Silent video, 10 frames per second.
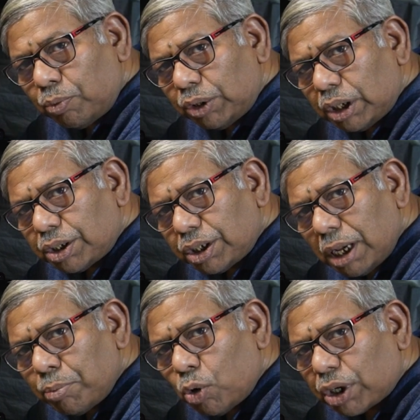With the
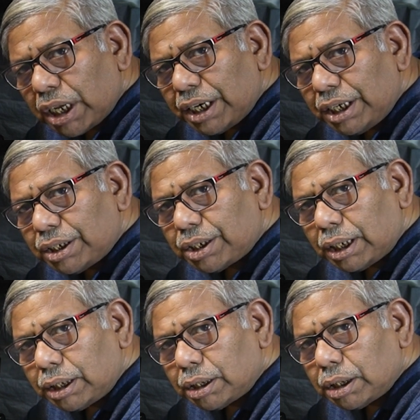same working
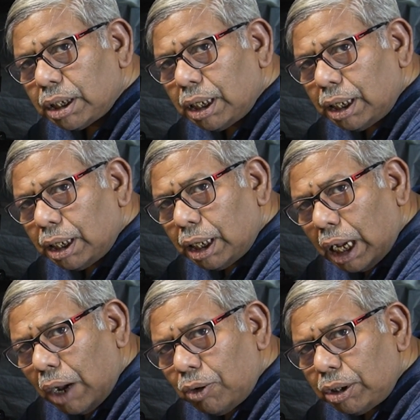distance,
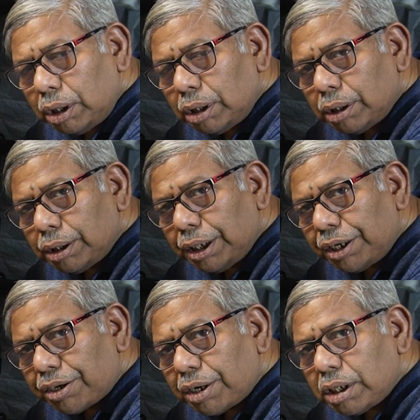I will
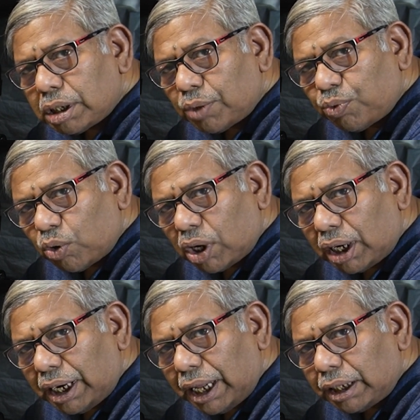increase the focal
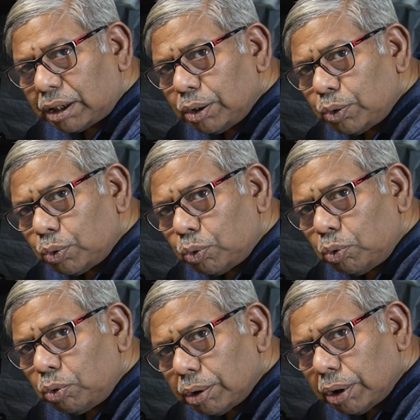length to
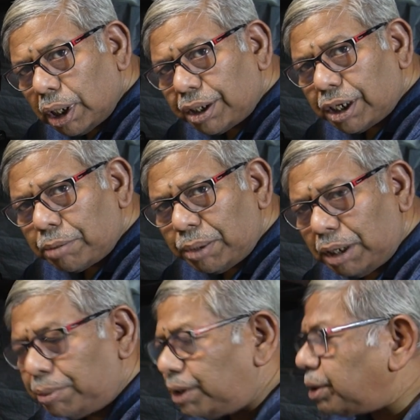
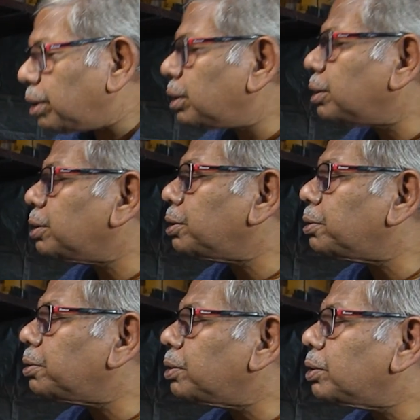100mm.
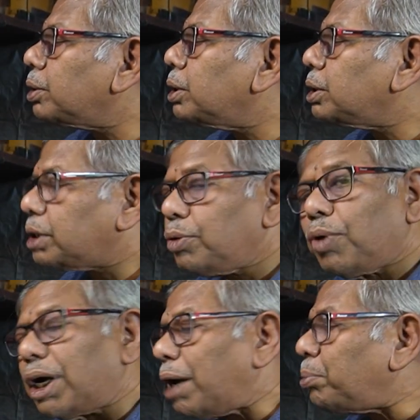See
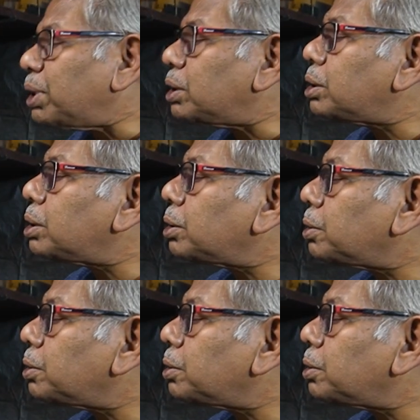what happens.